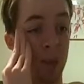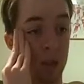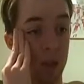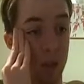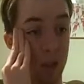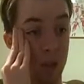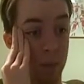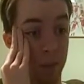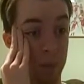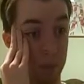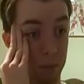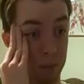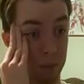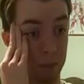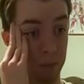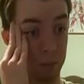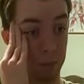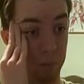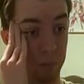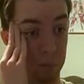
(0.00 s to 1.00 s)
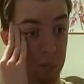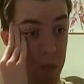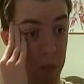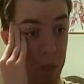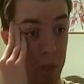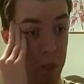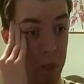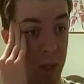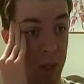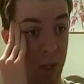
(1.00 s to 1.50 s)
but
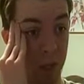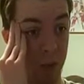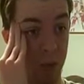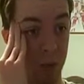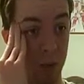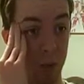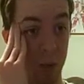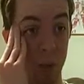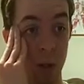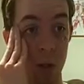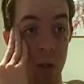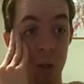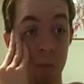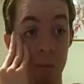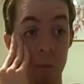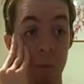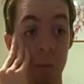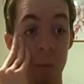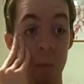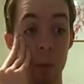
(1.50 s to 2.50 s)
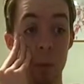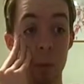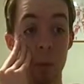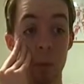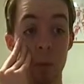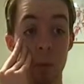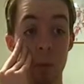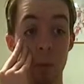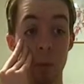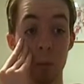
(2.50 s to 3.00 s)
yeah, so I'm
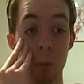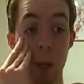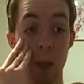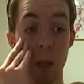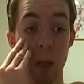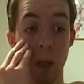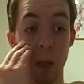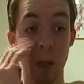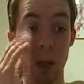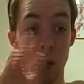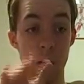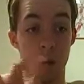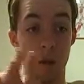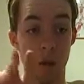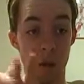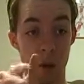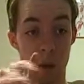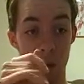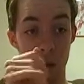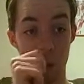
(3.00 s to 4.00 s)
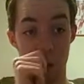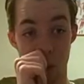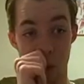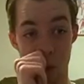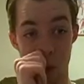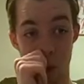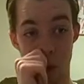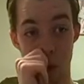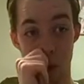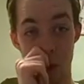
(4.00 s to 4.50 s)
making this video
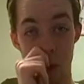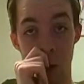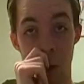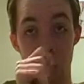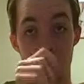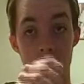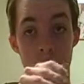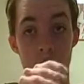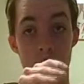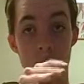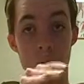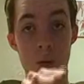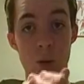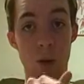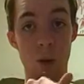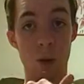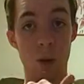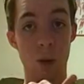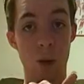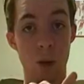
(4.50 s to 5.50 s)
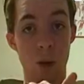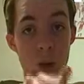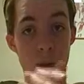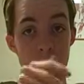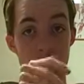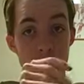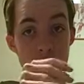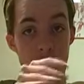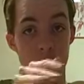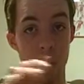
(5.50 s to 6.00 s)
to go sort of
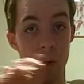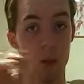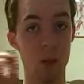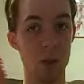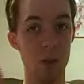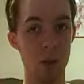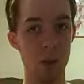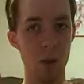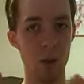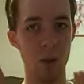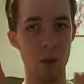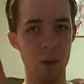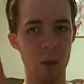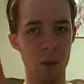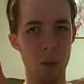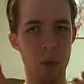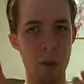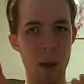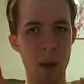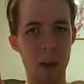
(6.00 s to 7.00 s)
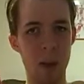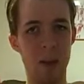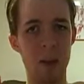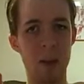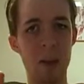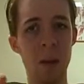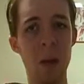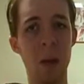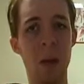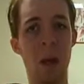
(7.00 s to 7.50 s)
along the
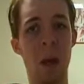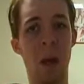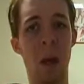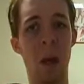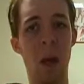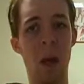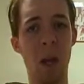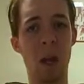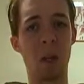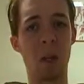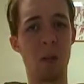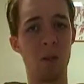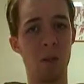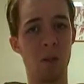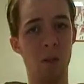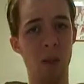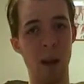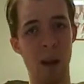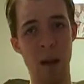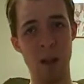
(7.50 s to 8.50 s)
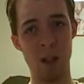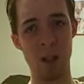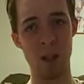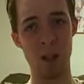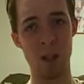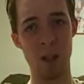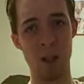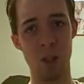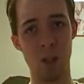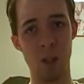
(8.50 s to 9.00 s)
main lines of my
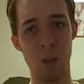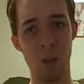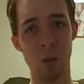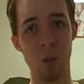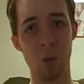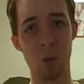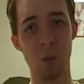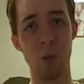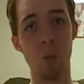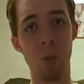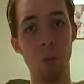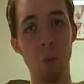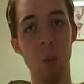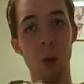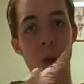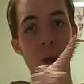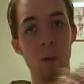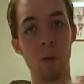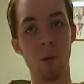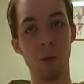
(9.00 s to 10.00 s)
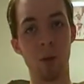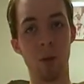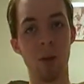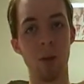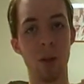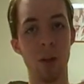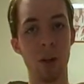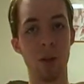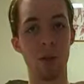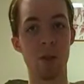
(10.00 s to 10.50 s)
last two well-viewed
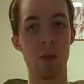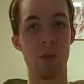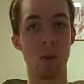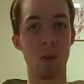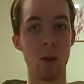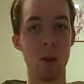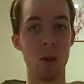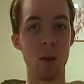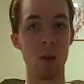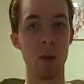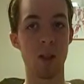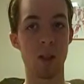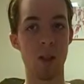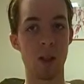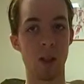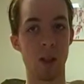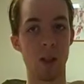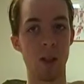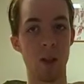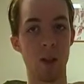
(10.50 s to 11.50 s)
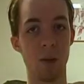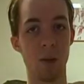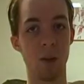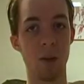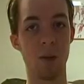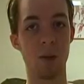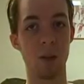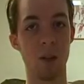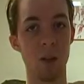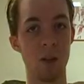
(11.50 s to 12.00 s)
videos, the Prometheus Deacon
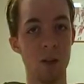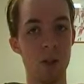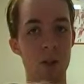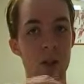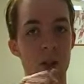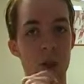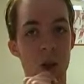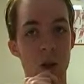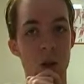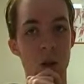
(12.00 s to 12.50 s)
theories, because